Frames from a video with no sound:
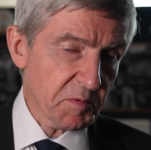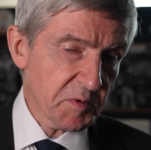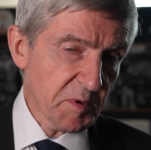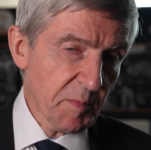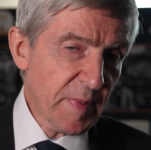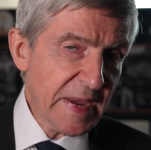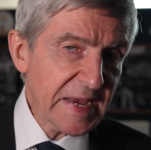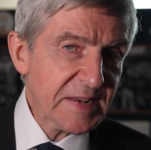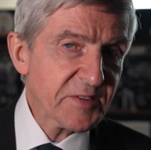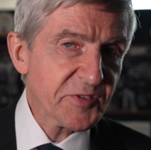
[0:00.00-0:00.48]
The
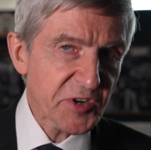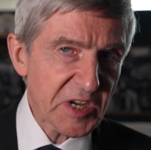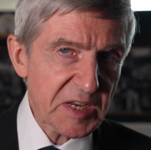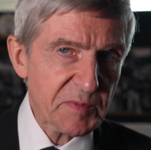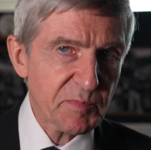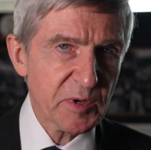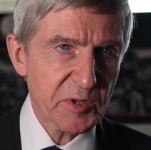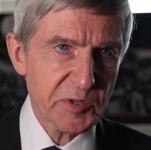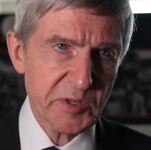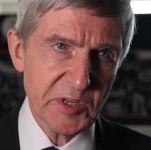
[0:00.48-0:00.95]
main
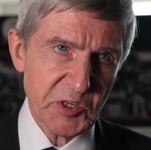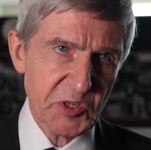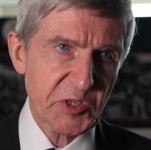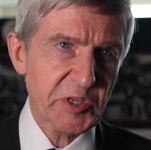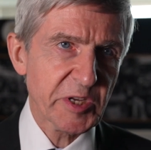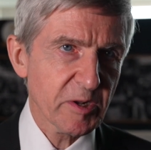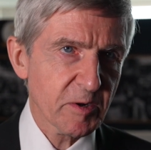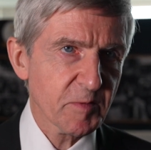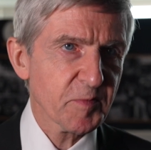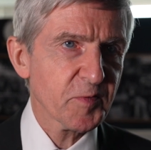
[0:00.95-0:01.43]
treatment is
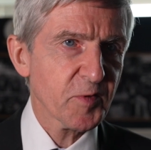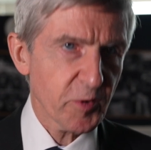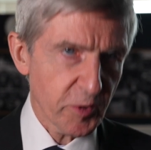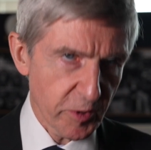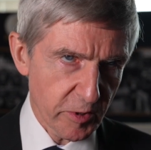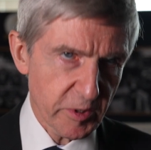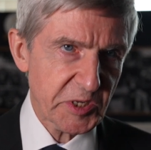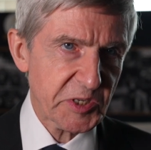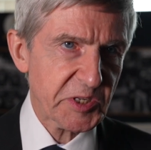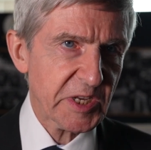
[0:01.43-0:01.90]
still for
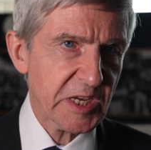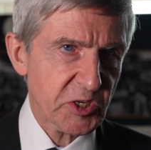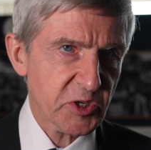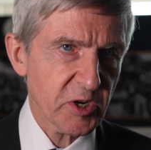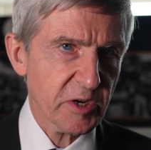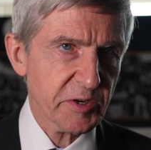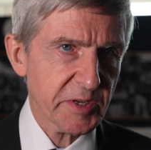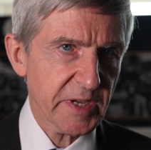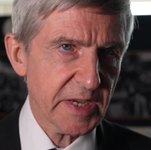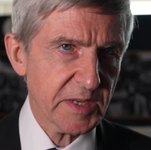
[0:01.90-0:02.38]
early stage
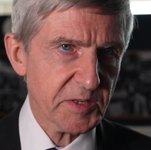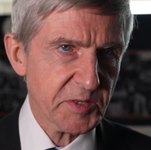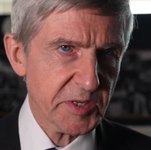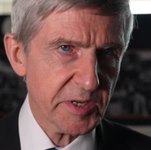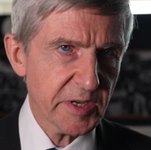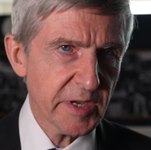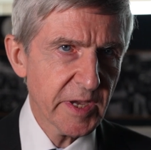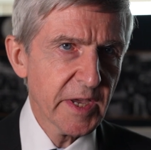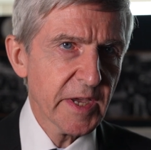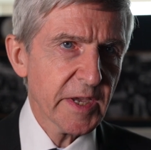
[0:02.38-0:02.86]
lung
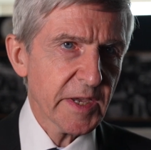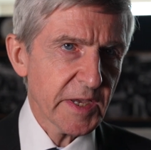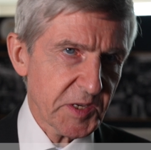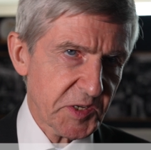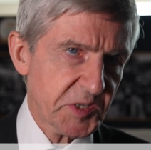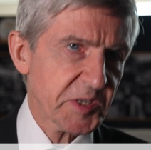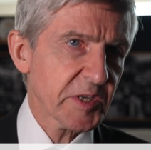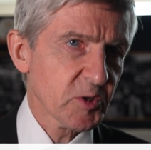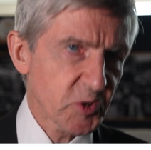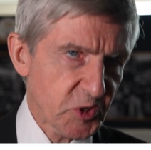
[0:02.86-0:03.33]
cancer,
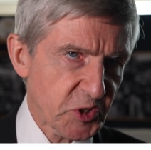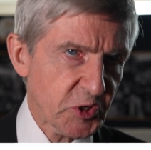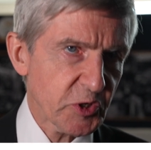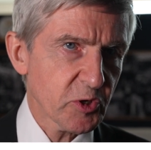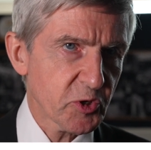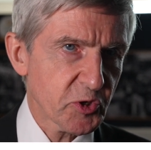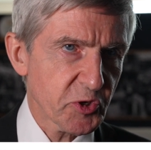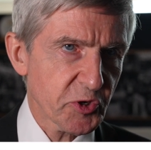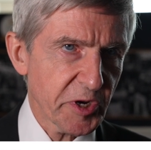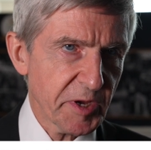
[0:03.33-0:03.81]
is still
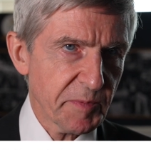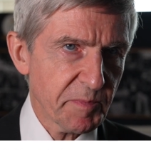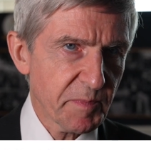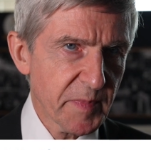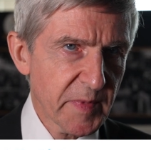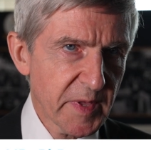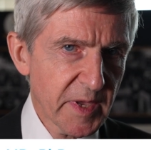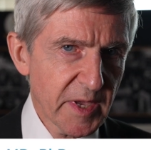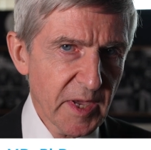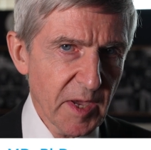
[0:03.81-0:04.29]
surgery.
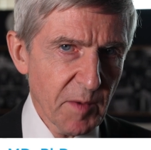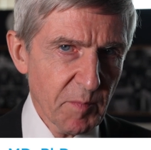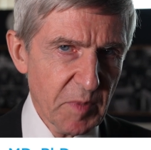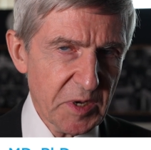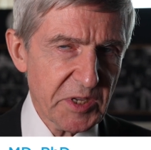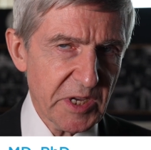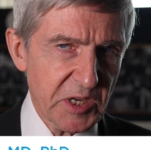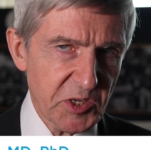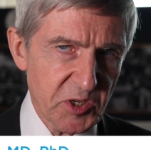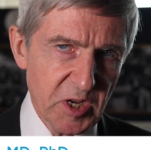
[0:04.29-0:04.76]

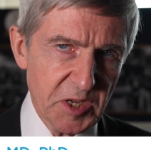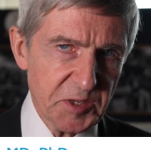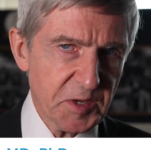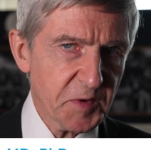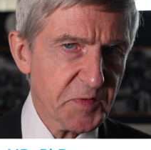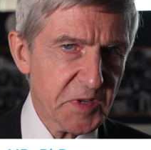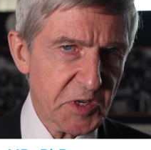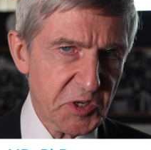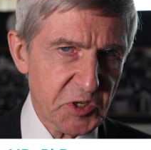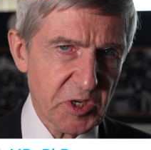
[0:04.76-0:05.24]
But there's a lot
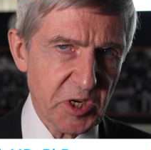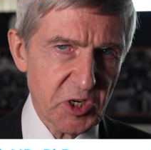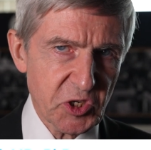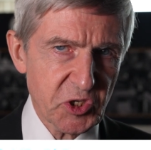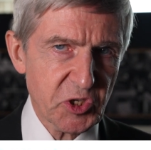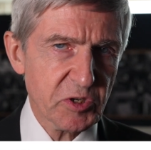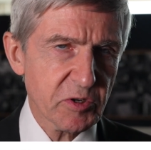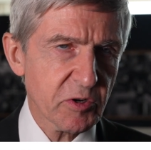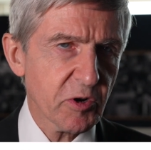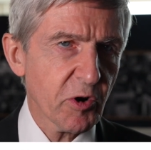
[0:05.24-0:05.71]
of
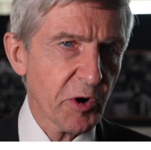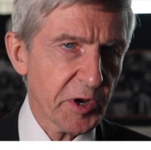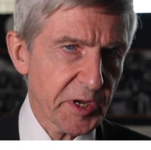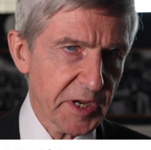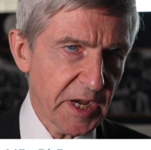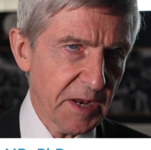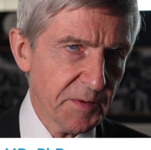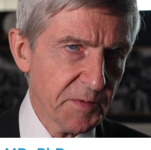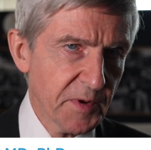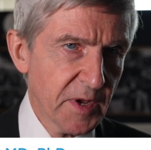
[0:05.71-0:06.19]
discussion
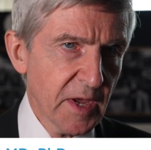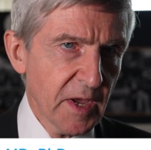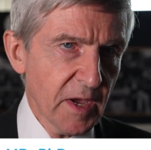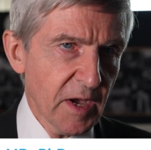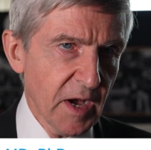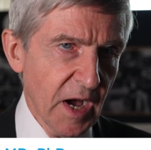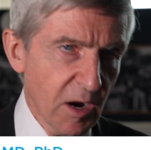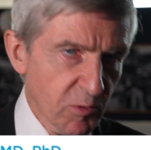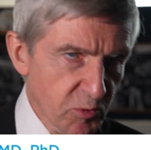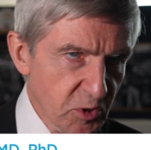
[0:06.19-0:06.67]
going on
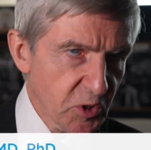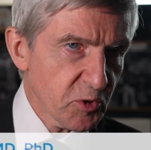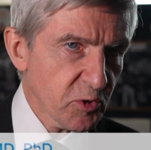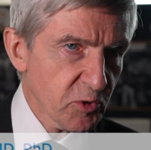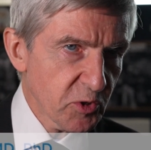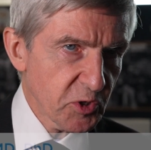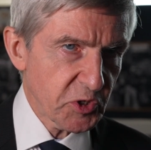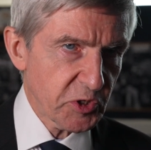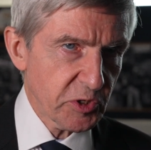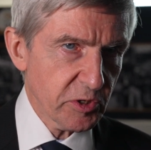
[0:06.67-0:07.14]
how to do
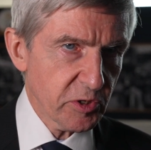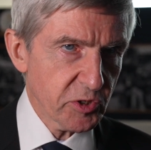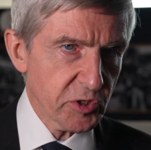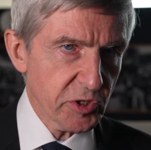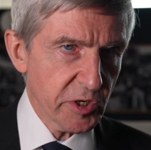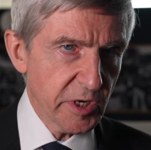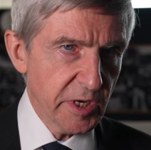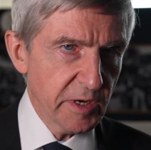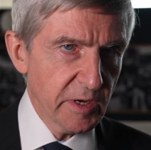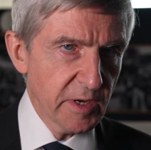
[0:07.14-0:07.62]
the
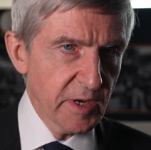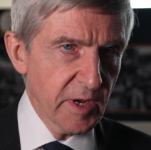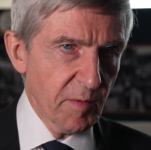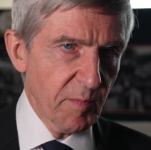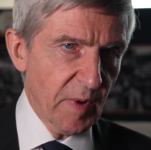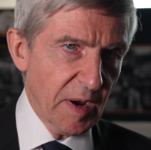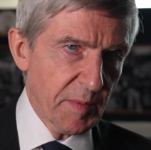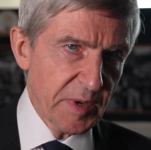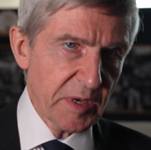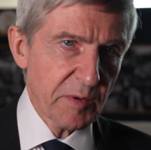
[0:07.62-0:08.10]
surgery,
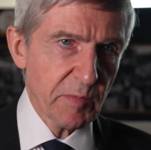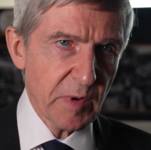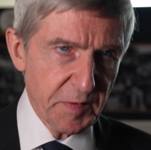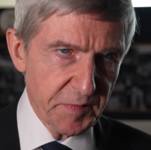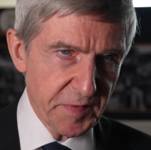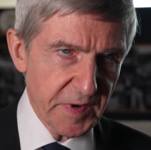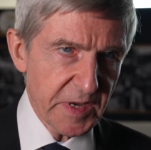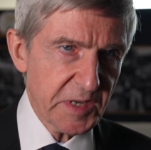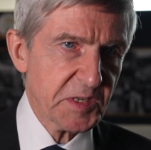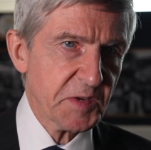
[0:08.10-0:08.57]
by minimal
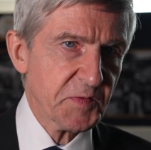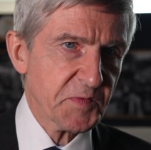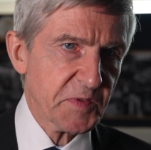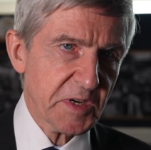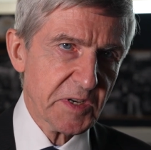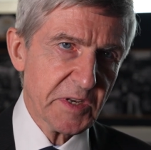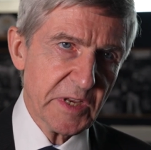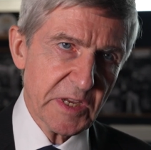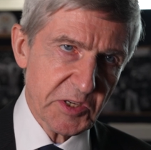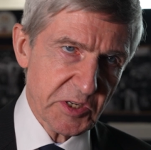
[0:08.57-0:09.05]
invasive
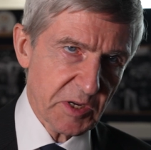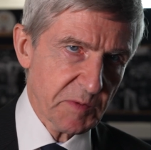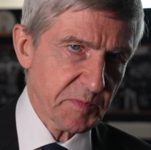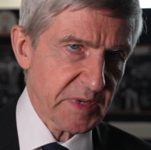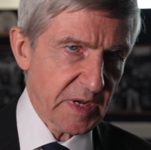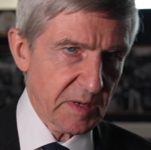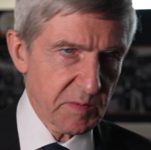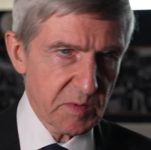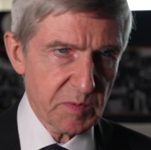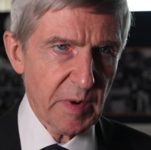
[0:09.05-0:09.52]
techniques,
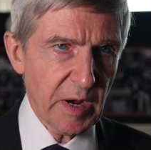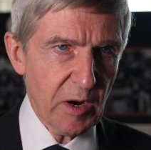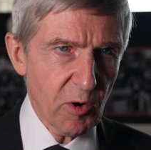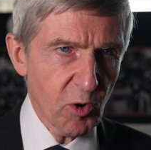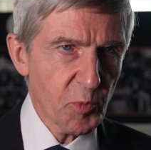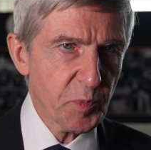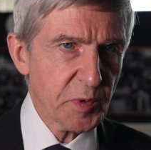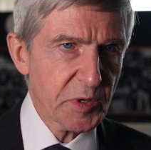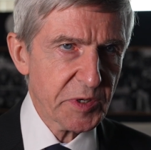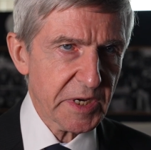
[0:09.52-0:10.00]
sometimes by
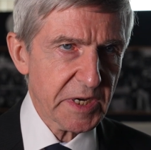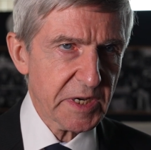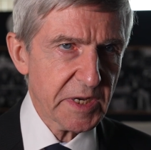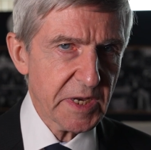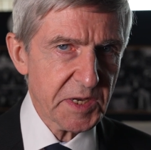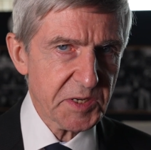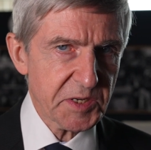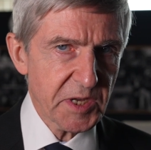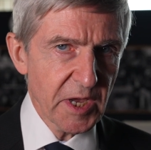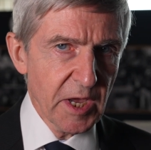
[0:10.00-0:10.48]
open
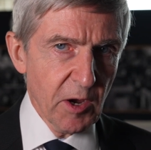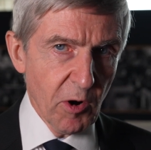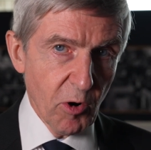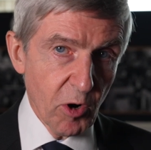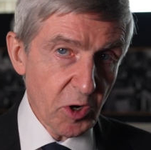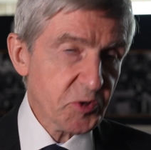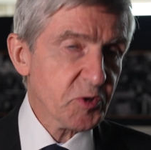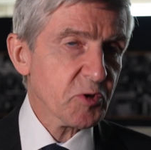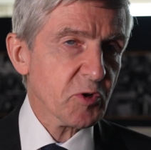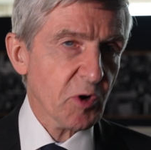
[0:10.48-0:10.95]
techniques,
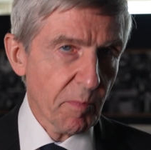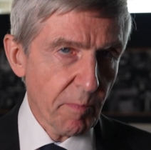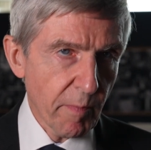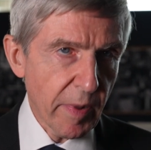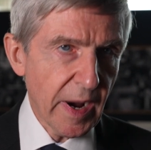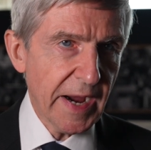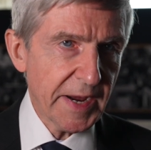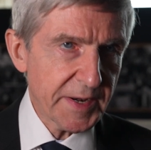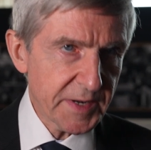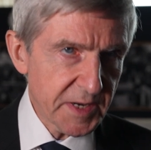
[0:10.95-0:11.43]
or to
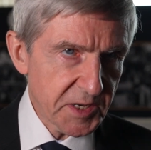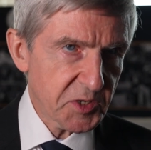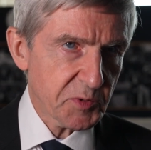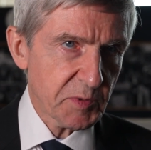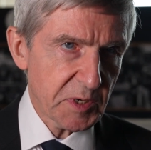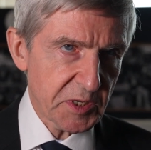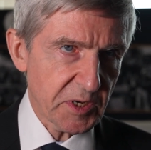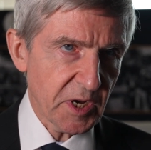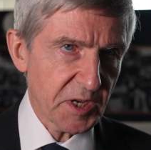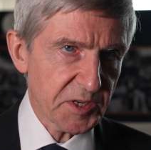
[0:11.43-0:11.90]
combine it
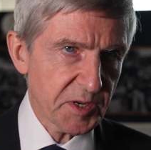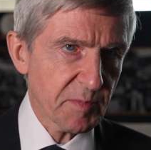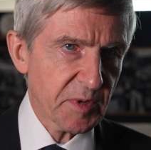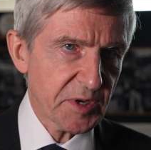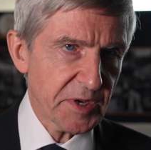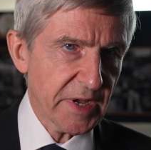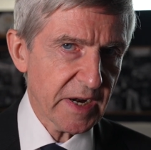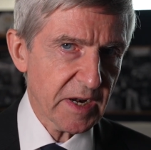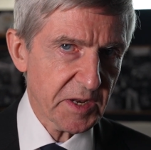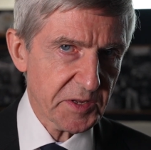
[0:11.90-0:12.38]
with other
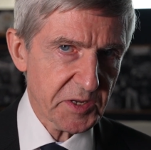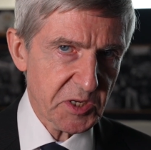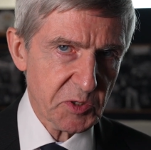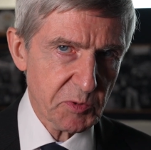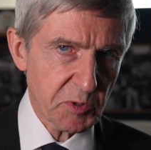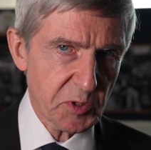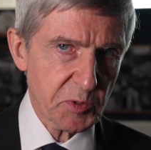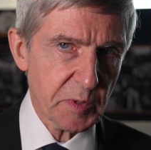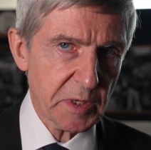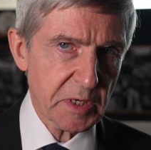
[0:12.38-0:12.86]

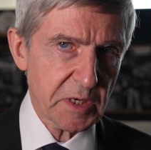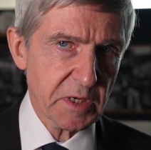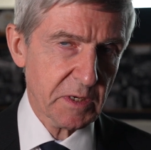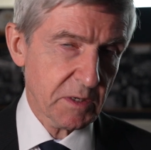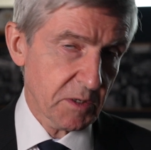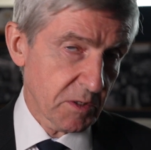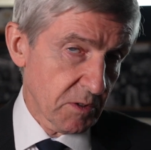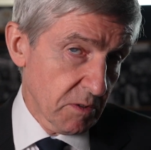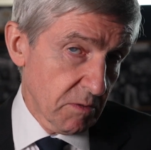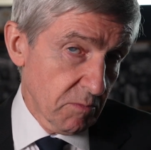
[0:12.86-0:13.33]
modalities,
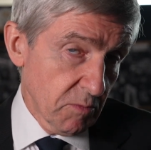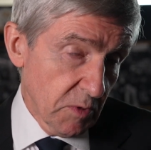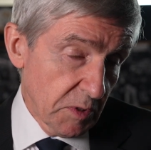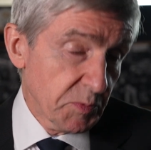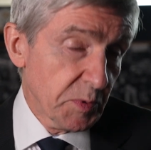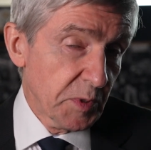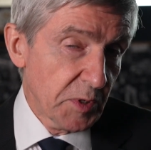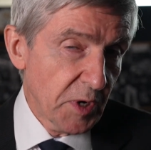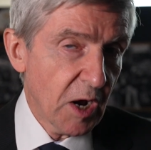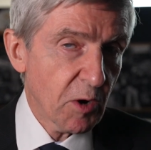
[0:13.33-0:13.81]

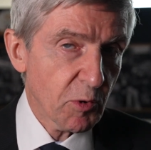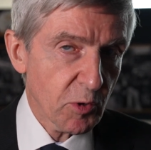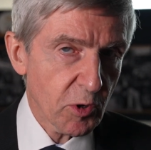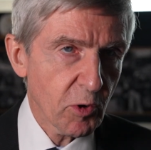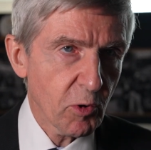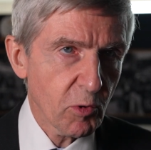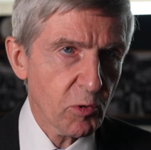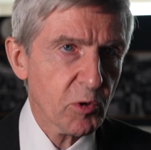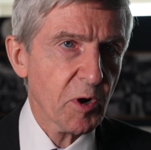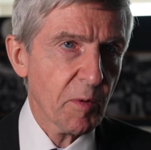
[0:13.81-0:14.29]
what we now
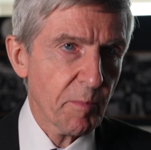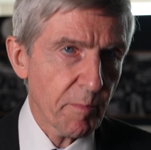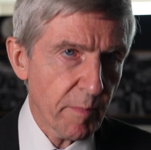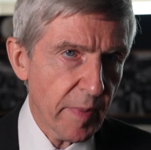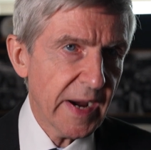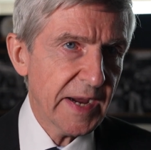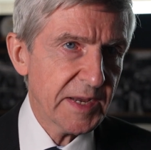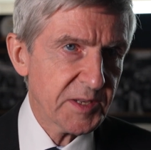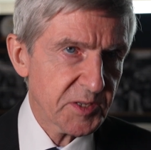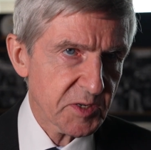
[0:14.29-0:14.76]
call
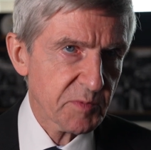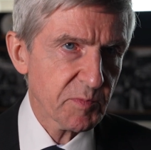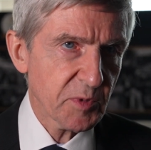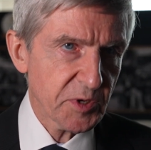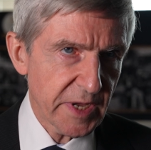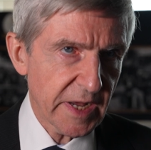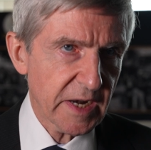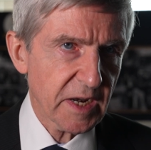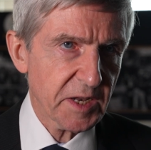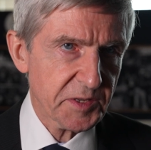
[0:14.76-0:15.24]
combined
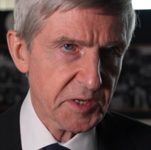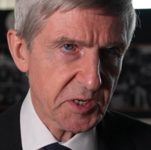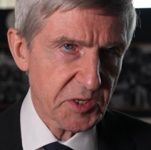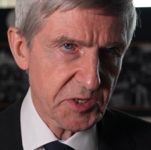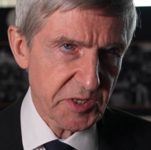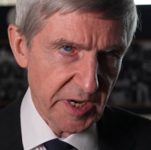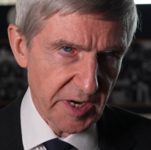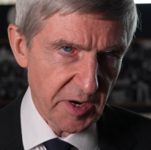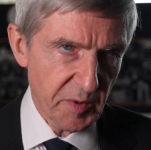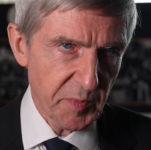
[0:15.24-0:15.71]
modality
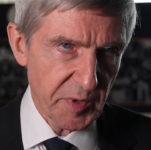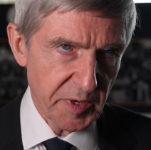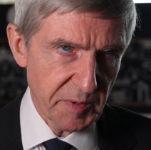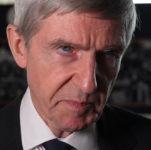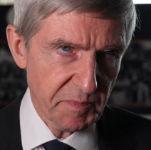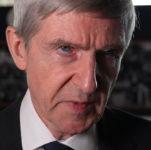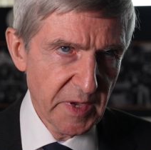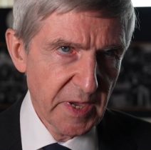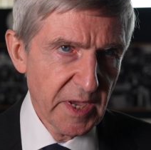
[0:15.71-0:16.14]
therapy.